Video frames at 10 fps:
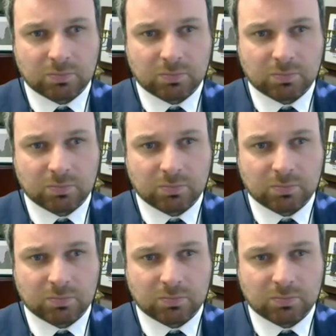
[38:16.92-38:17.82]

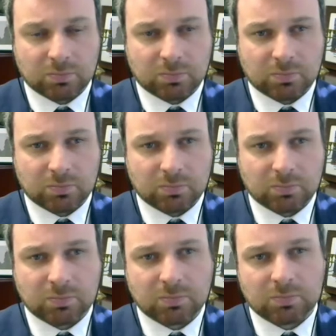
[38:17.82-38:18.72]

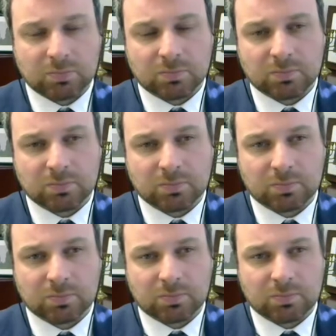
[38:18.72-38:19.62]

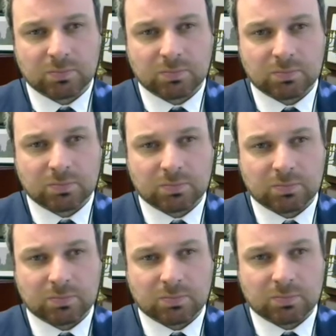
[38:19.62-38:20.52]

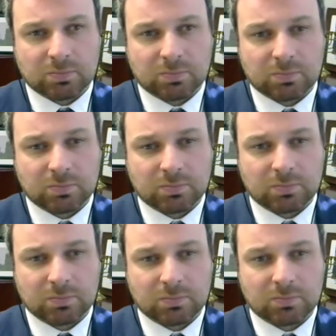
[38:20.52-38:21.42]

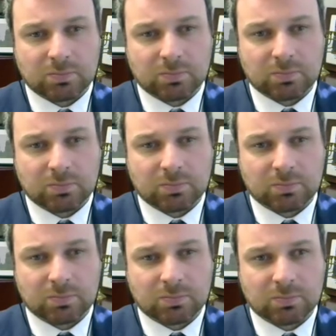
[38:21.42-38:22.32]

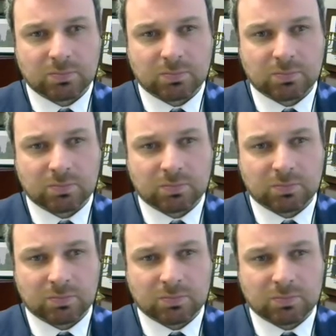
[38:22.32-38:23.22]

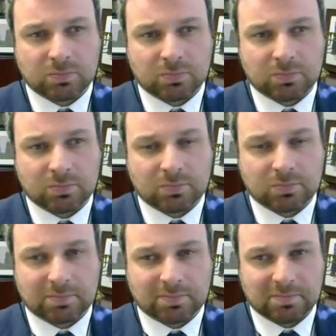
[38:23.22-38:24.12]

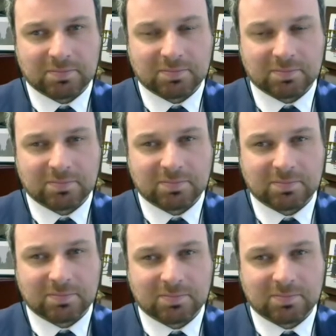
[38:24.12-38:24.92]
The person shown says nothing.